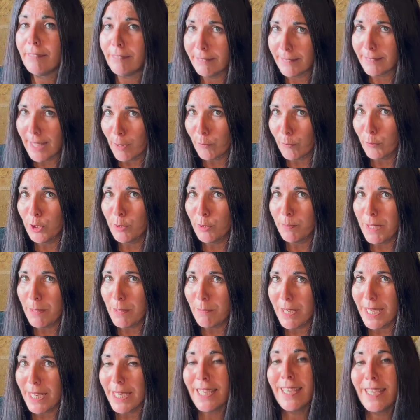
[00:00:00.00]
That would be
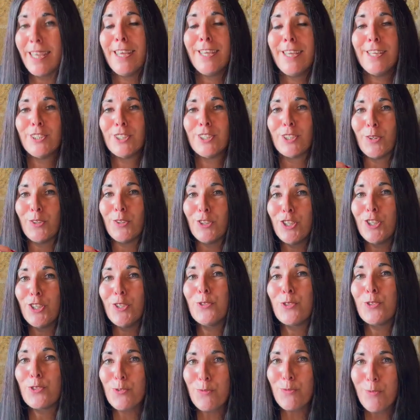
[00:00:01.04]
me. So you
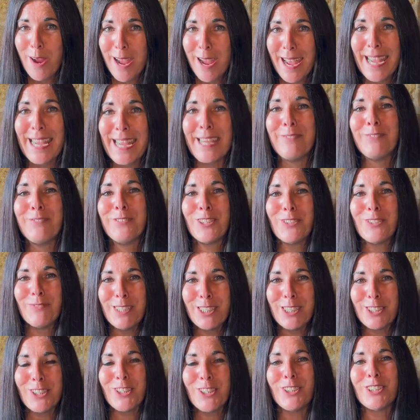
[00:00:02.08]
drive the
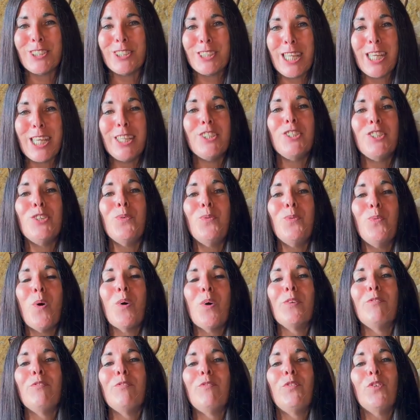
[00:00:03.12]
results that you
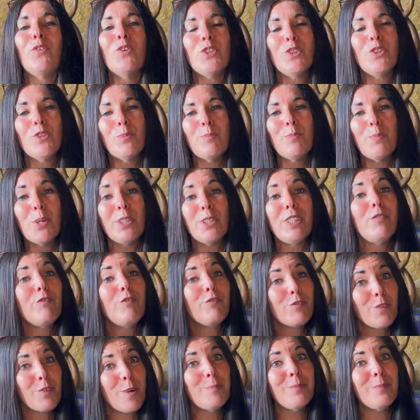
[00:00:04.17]
want for your body
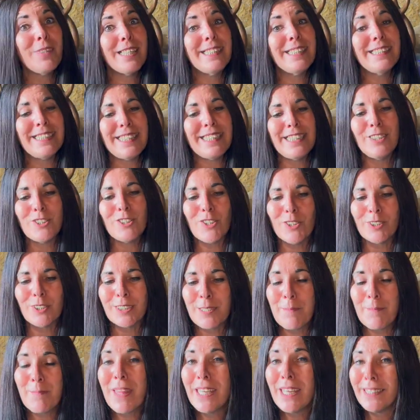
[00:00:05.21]
from that detox.
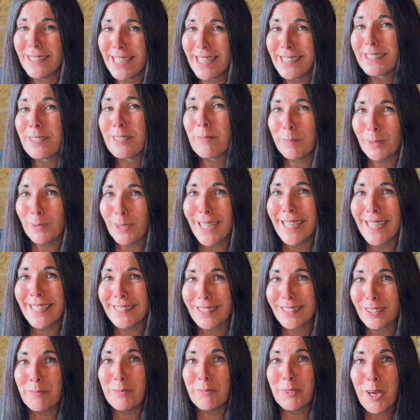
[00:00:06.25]
That's applying
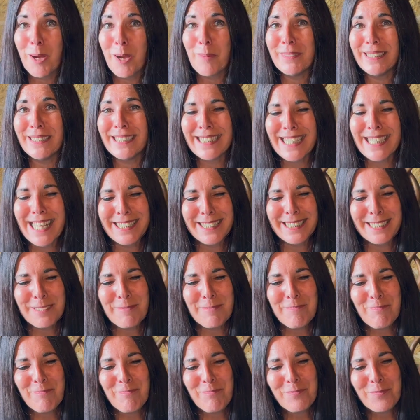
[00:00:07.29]
some common sense.
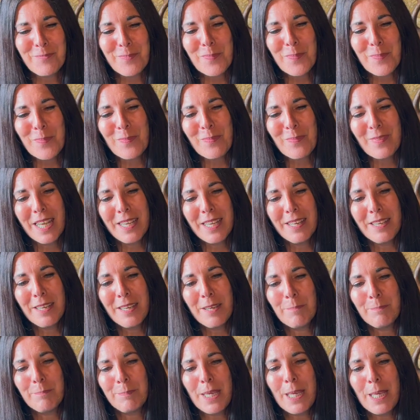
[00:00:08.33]

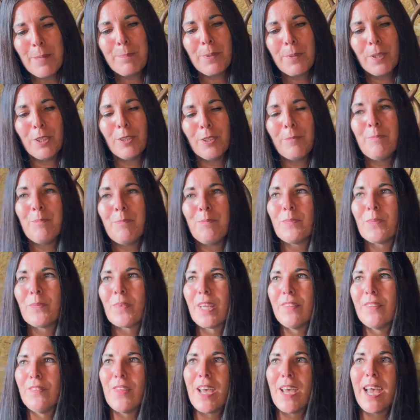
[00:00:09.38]
People
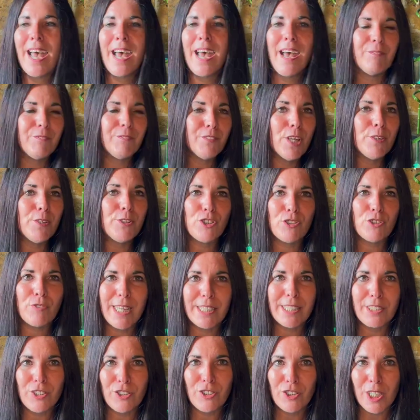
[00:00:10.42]
that have no
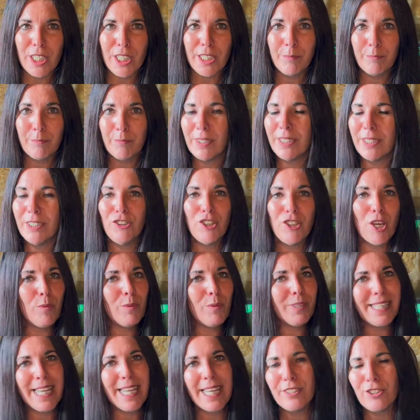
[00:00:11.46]
strategy
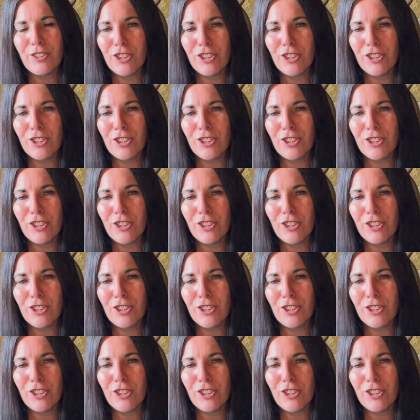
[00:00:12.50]
don't get